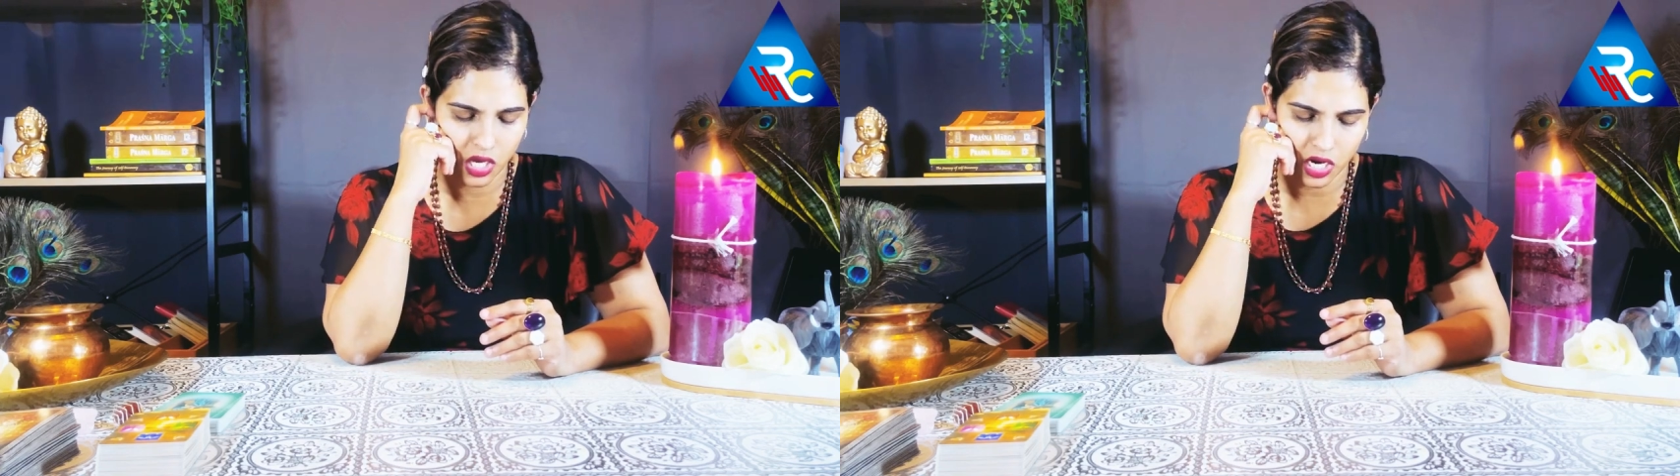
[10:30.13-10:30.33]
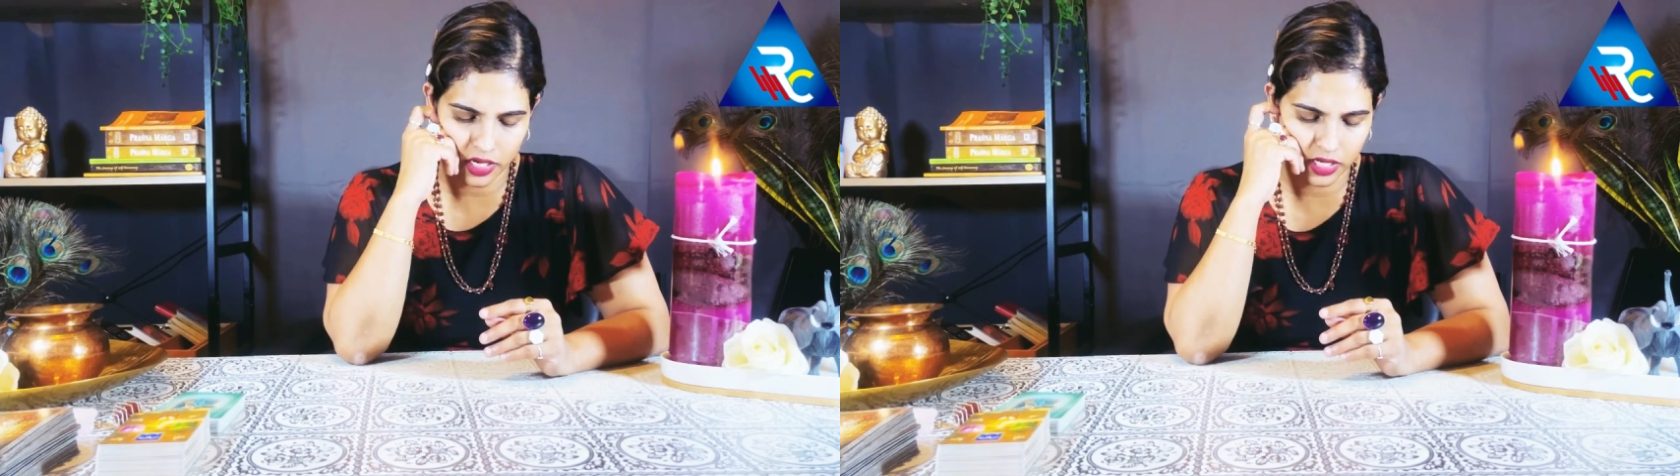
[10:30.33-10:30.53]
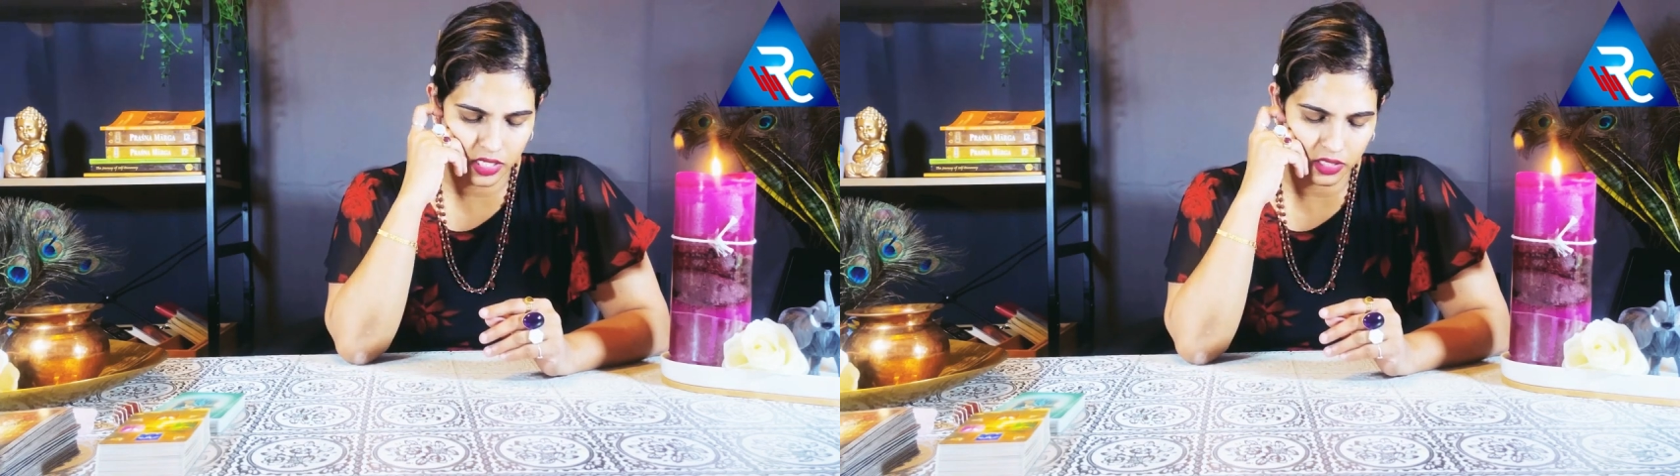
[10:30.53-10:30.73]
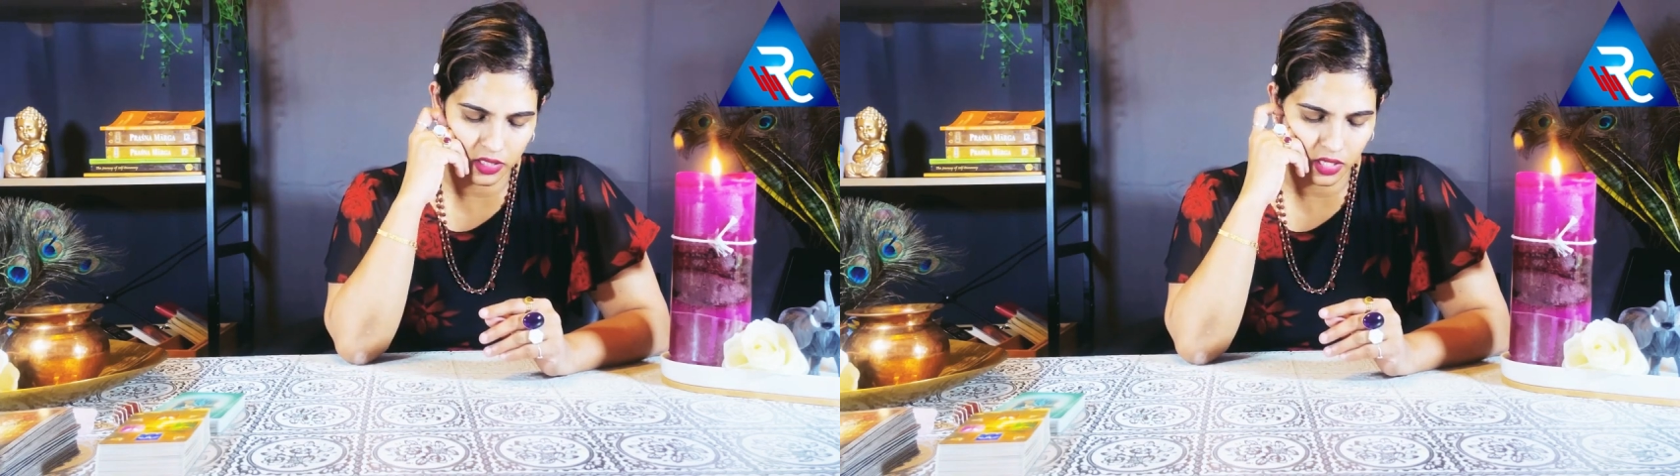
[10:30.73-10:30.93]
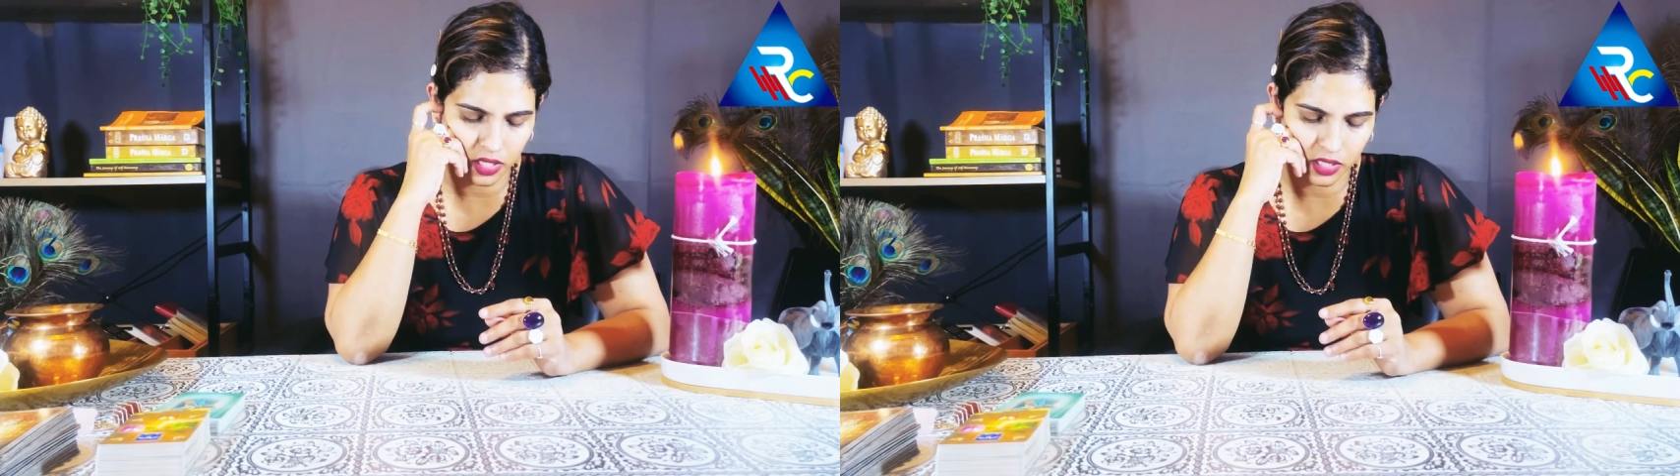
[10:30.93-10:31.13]
understand
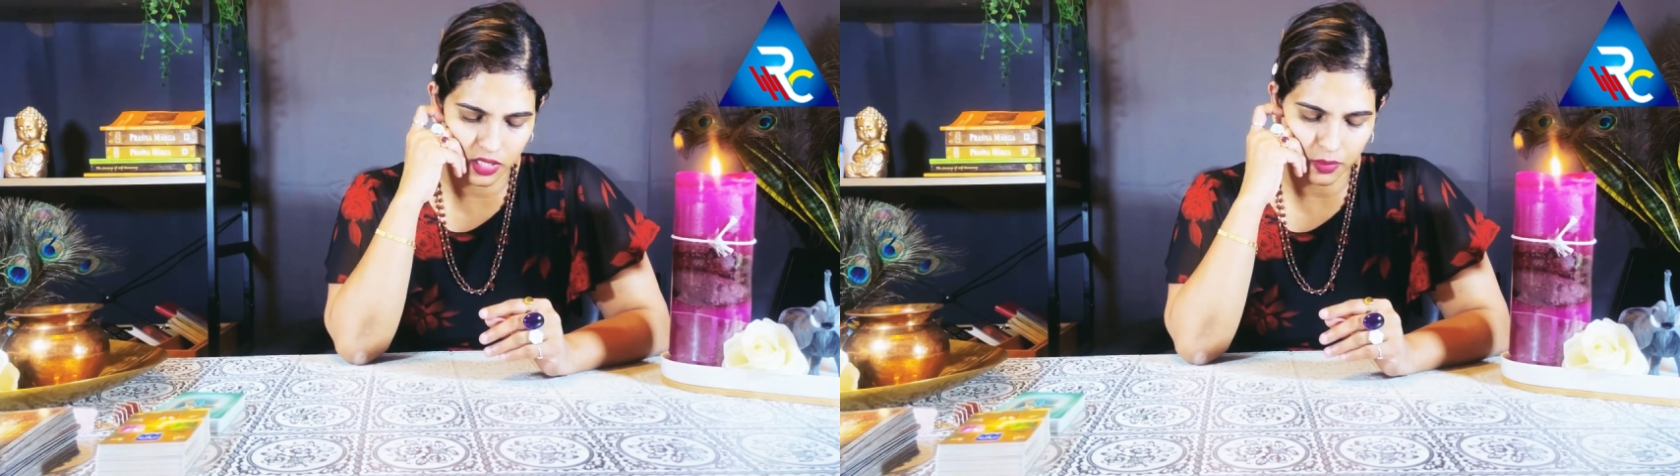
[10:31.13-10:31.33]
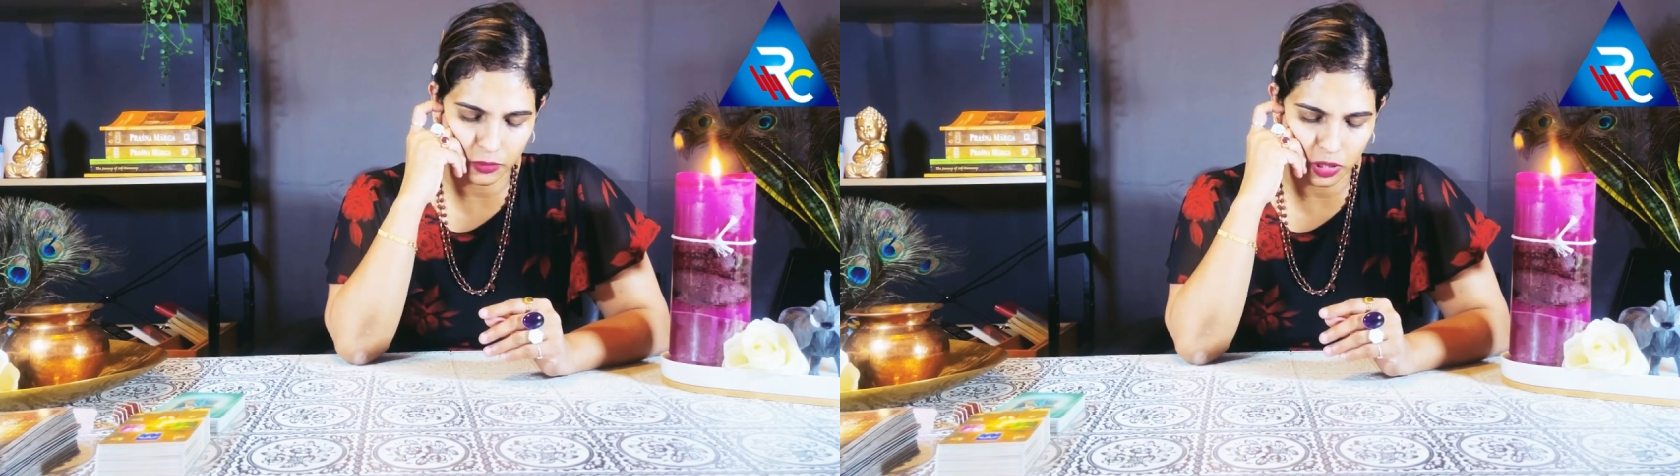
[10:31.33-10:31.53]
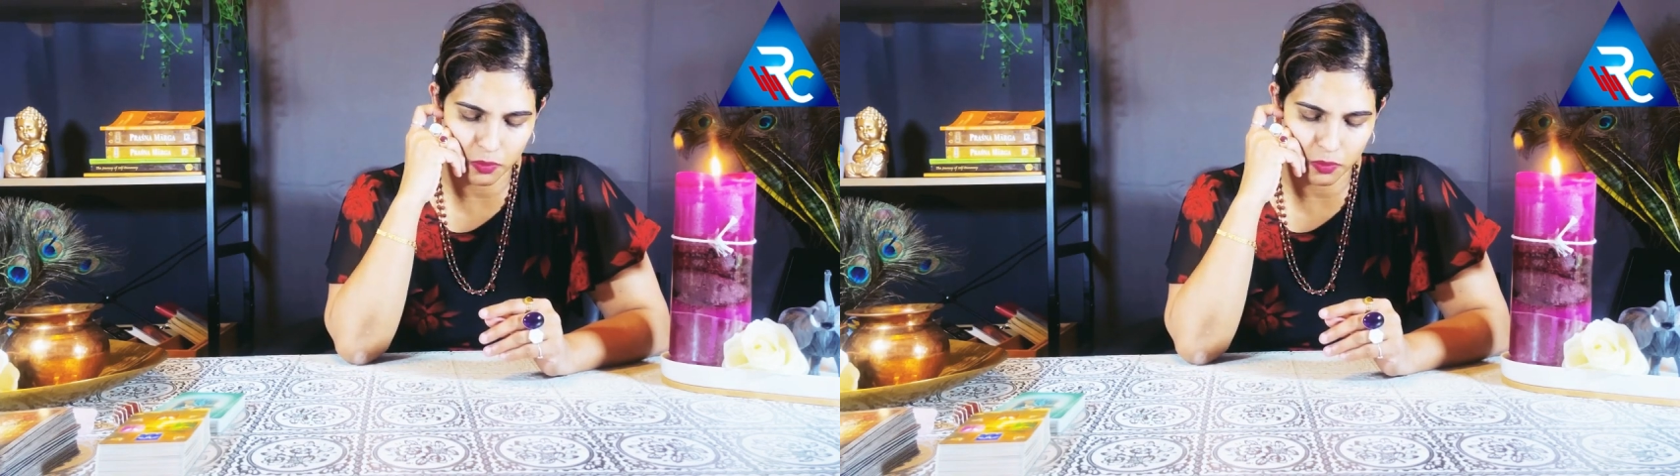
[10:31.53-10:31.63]
there is something